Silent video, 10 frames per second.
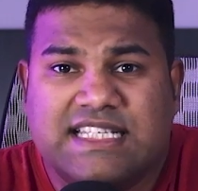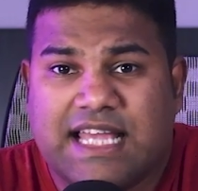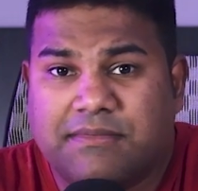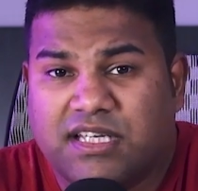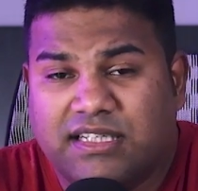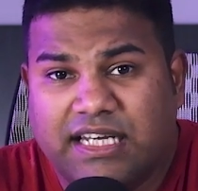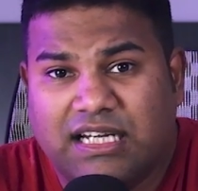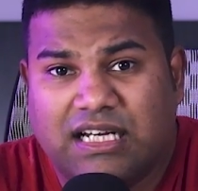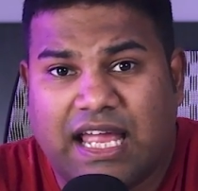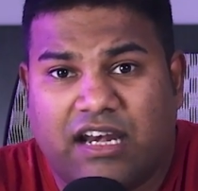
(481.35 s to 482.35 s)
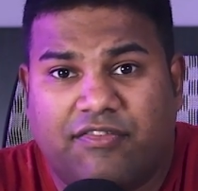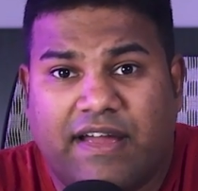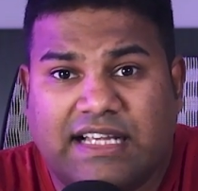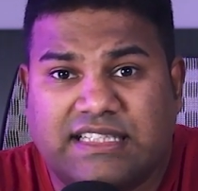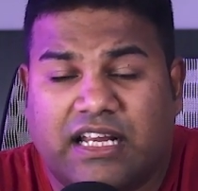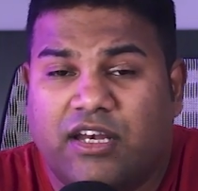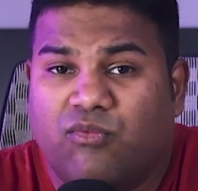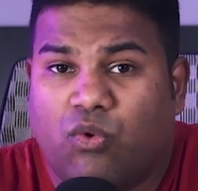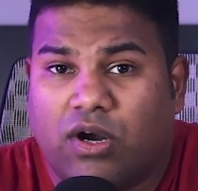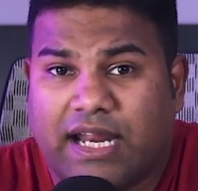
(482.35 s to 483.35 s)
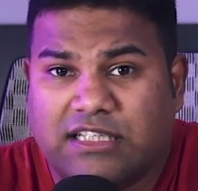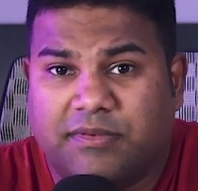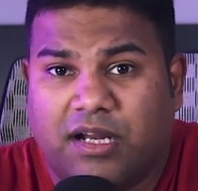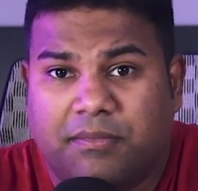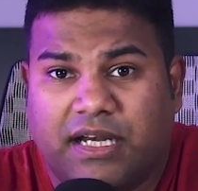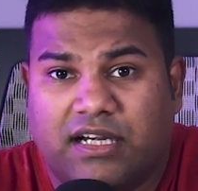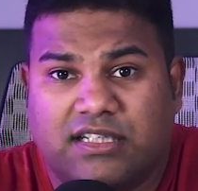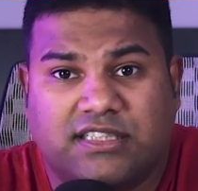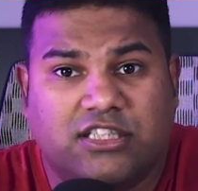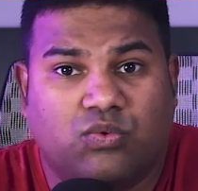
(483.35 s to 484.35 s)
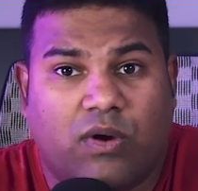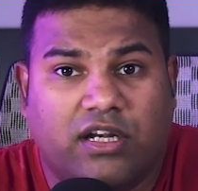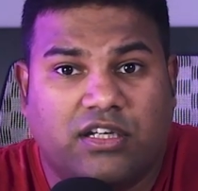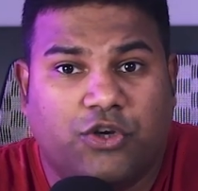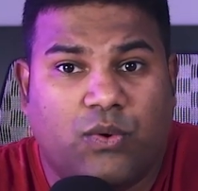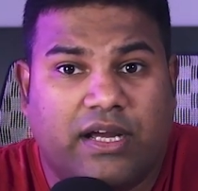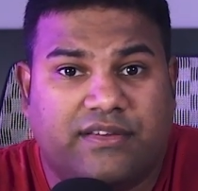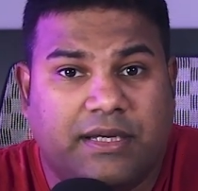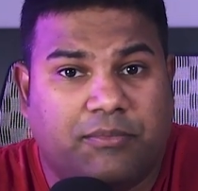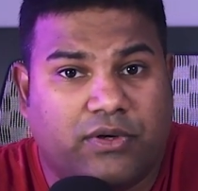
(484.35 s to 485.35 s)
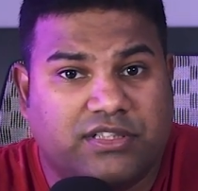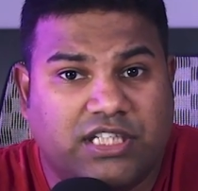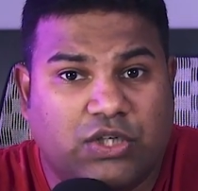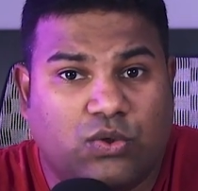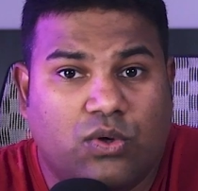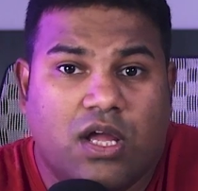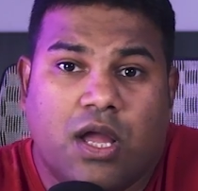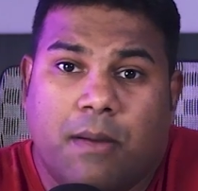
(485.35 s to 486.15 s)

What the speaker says: Samsung didn't clarify exactly what has been updated since One UI 3.0,